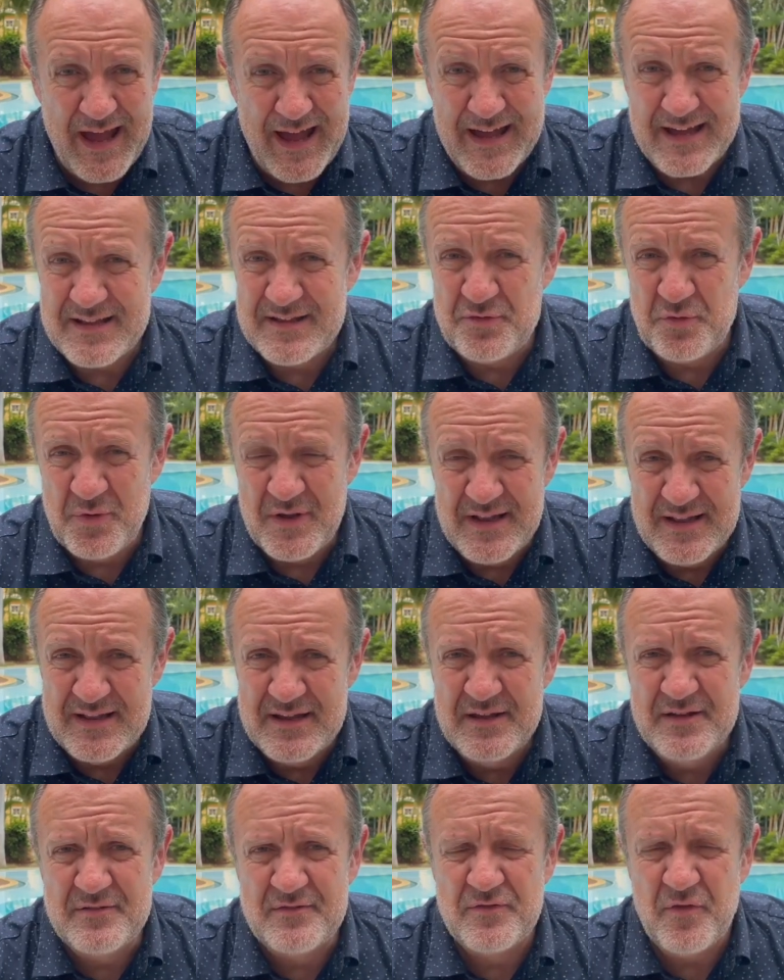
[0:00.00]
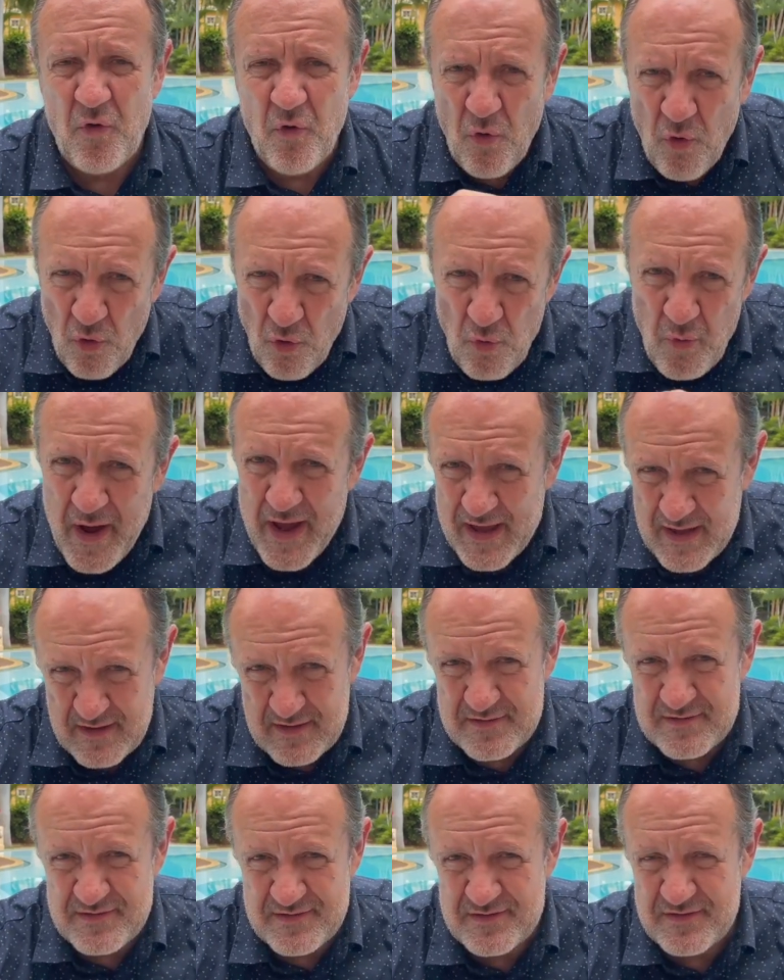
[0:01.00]
act, we live,
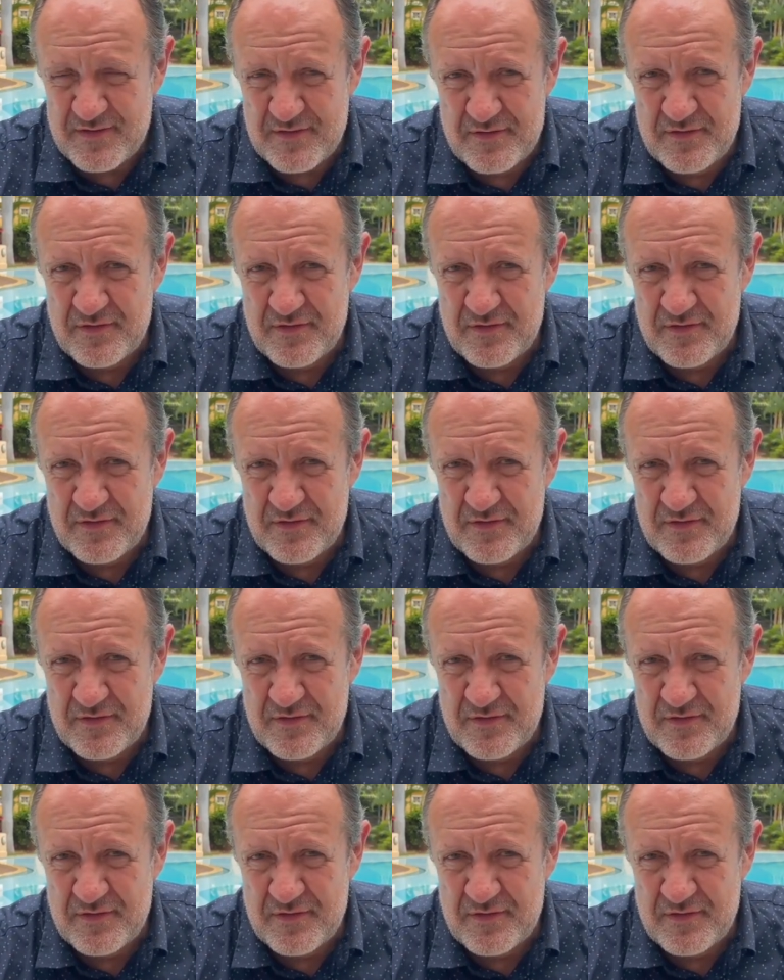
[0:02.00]
always